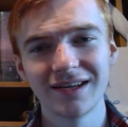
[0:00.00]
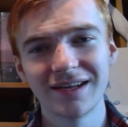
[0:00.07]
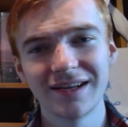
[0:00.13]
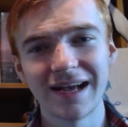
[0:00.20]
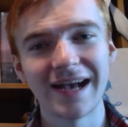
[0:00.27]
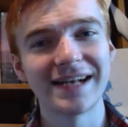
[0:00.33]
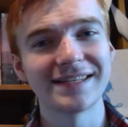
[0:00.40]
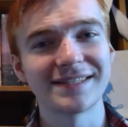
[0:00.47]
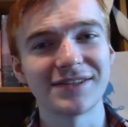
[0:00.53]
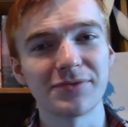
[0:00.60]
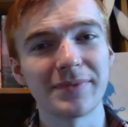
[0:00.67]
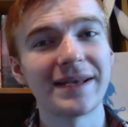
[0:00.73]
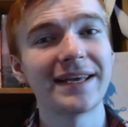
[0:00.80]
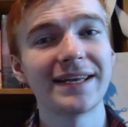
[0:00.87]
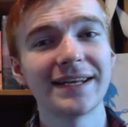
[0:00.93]
as you're
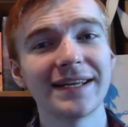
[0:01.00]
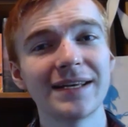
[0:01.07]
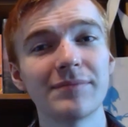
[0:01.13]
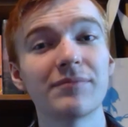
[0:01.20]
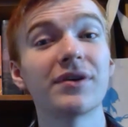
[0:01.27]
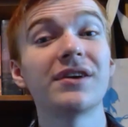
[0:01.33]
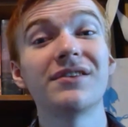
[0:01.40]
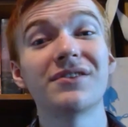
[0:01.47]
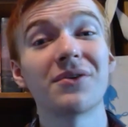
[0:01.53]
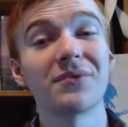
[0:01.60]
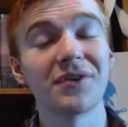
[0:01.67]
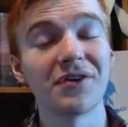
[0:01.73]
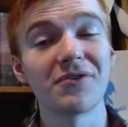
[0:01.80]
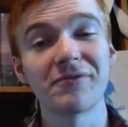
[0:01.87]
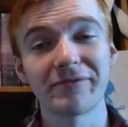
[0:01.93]
making it, but you don't
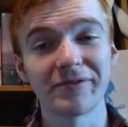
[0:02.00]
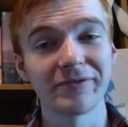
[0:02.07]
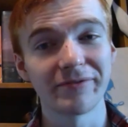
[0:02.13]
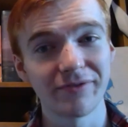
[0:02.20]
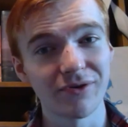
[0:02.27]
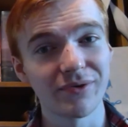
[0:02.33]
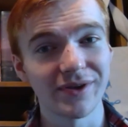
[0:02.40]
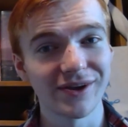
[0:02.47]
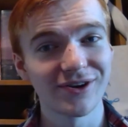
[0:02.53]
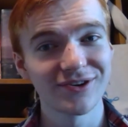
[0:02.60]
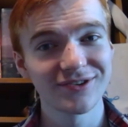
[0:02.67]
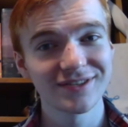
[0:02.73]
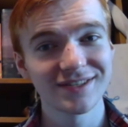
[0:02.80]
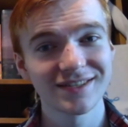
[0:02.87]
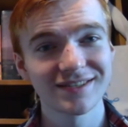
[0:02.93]
know for a few
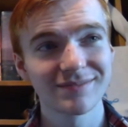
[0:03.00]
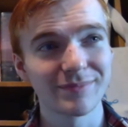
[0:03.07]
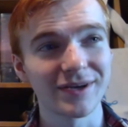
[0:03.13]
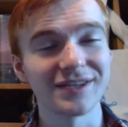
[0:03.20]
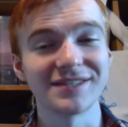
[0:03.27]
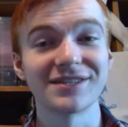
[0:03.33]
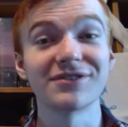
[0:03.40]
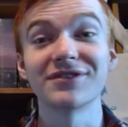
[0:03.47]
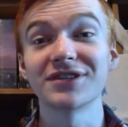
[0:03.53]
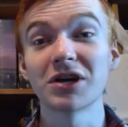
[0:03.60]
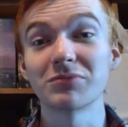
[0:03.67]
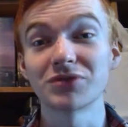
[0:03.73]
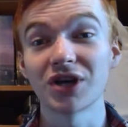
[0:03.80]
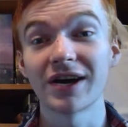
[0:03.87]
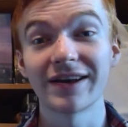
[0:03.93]
years, because you're a
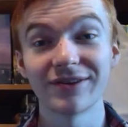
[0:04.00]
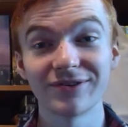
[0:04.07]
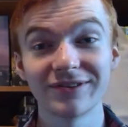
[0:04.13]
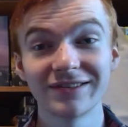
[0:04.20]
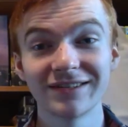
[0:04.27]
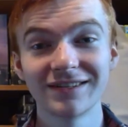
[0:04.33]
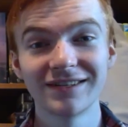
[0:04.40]
dumb child.